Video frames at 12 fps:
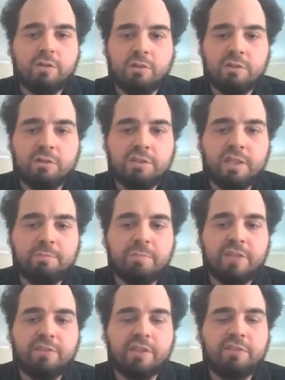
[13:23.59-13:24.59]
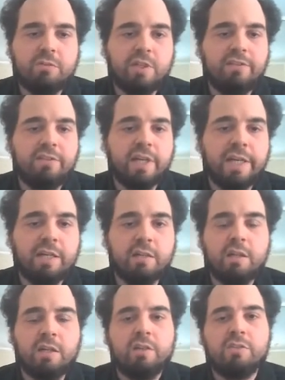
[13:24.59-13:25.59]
So that brings us to design.